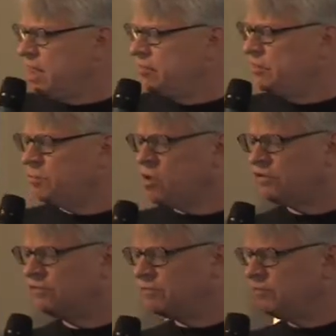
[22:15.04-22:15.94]

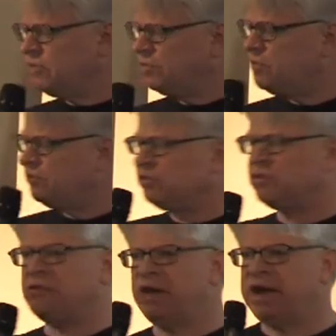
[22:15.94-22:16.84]
these uses
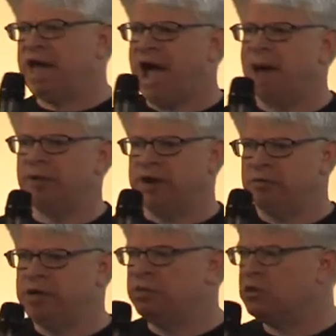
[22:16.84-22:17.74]
are already happening.
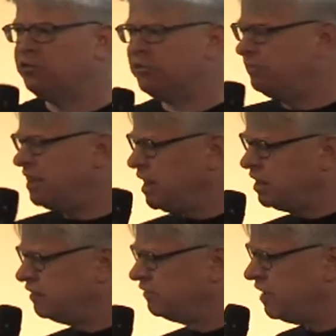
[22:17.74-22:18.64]
People are just
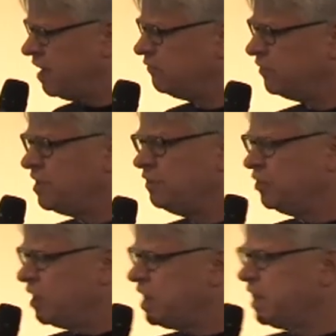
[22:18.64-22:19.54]
taking stuff. They're not